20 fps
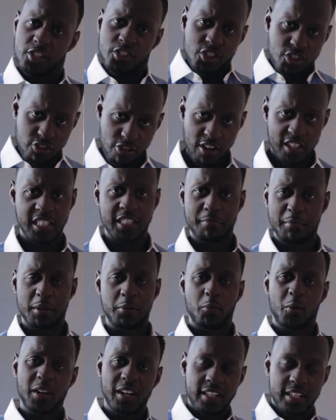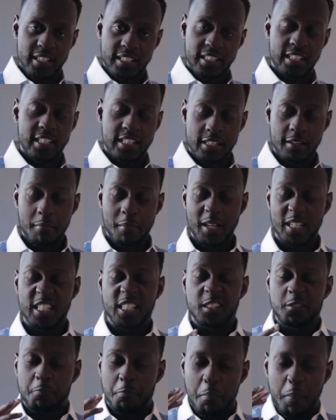Trust me, we're gonna see some
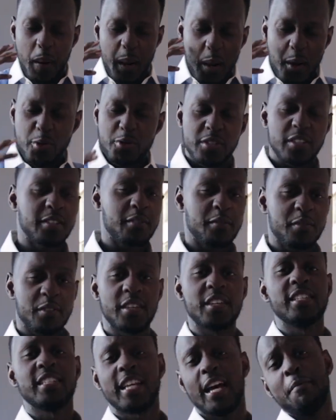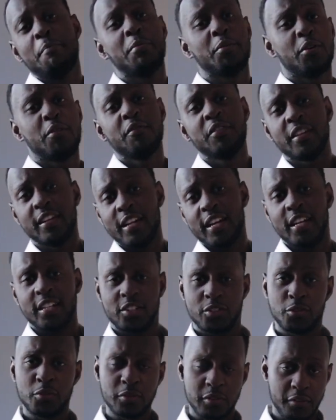explosive things happen over the
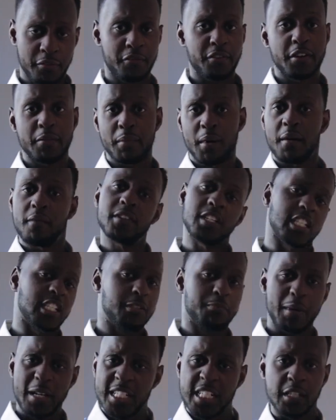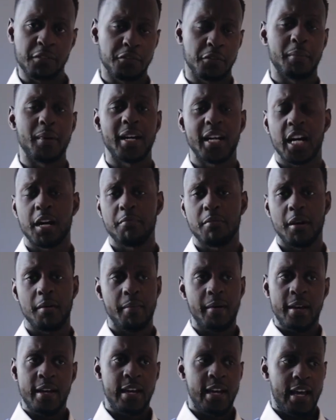next 2 to 3 months, especially for
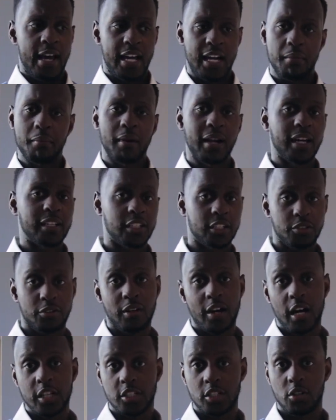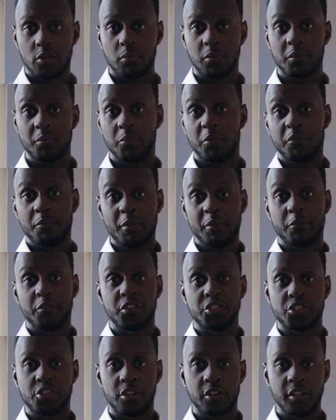MyComeUp, and I'm glad that you guys are along with me for
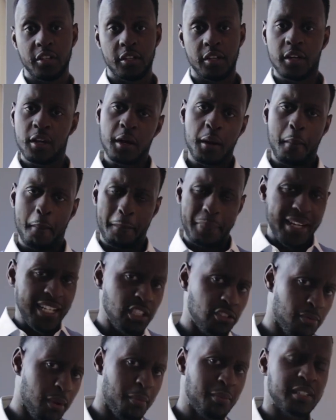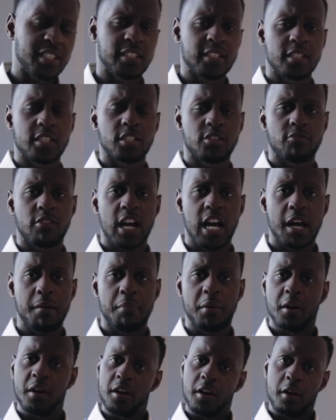the journey. Please remember to
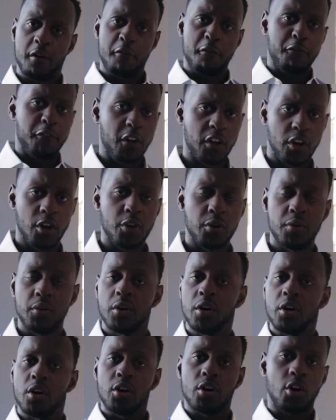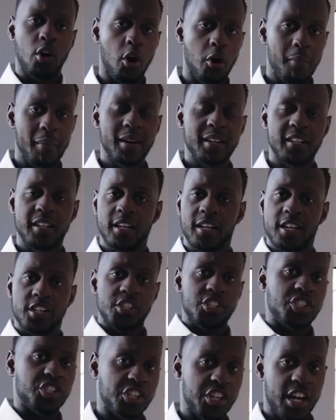subscribe, follow, comment,
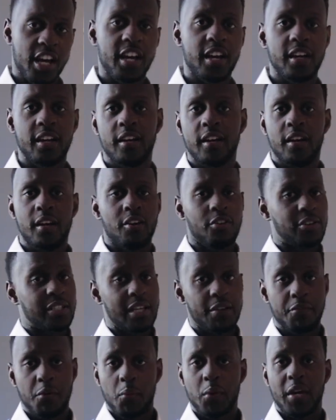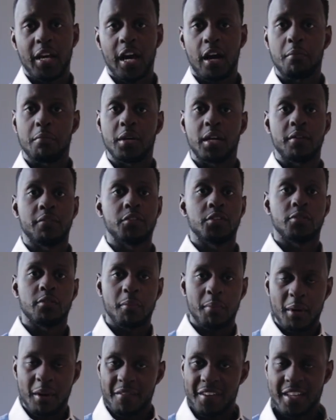share, because every week I'll be giving you
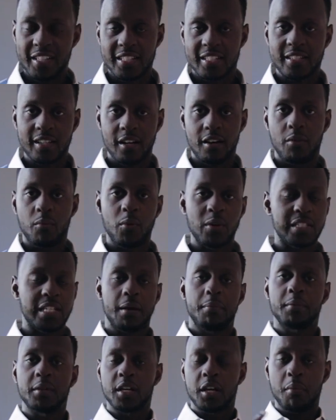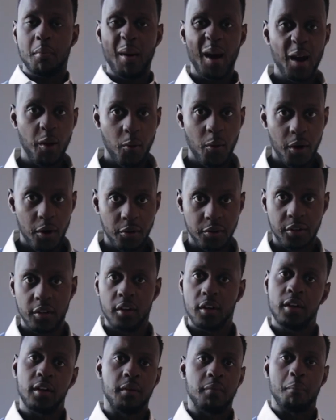a bit of insight on what's happening in my world,
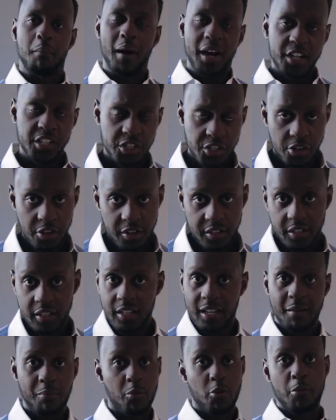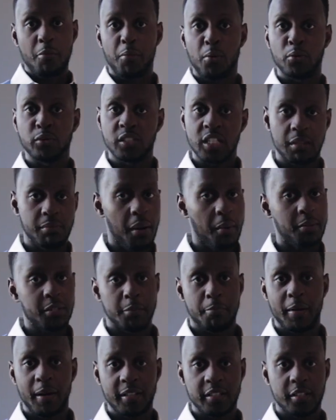my journey, and more importantly, my
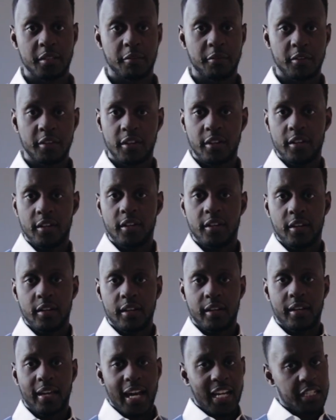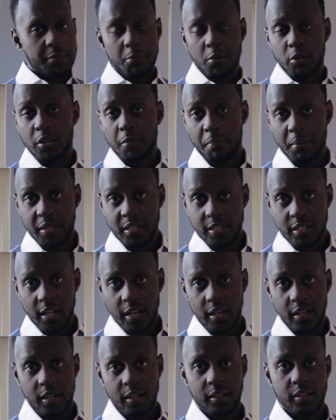perspective. Catch me on the
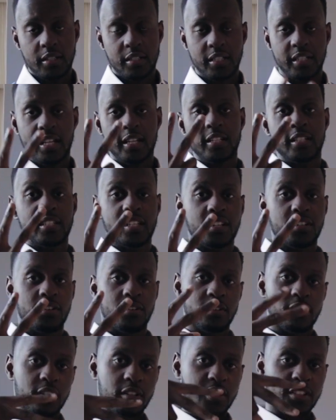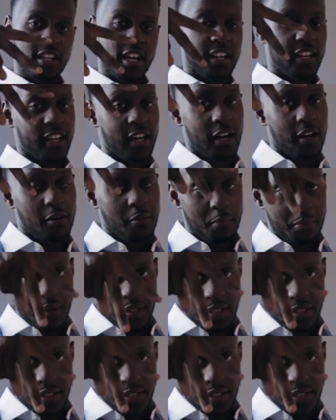B-side. This is Leonard signing out.